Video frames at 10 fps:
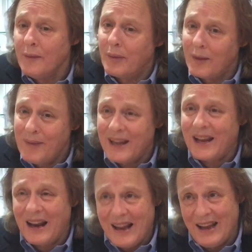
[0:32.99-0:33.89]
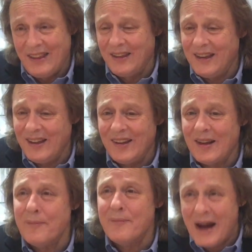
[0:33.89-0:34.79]
but I made clear that this is a
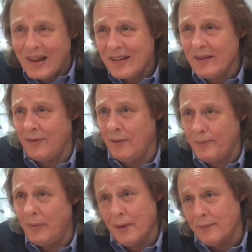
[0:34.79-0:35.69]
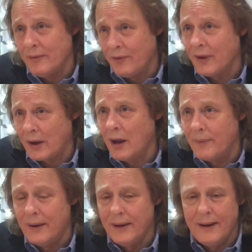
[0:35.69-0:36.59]
massive appointment for the club.